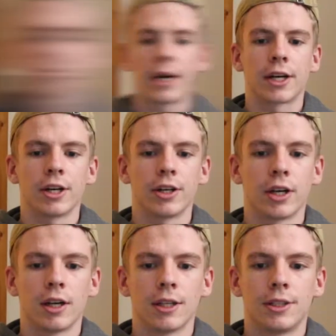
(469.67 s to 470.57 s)
My current
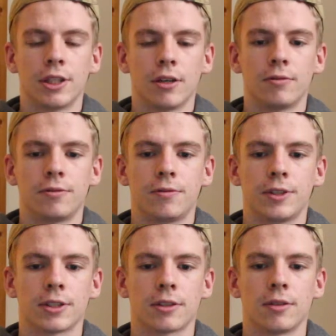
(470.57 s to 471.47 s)
knowledge of
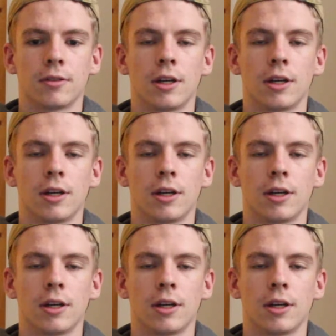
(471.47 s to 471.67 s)
physical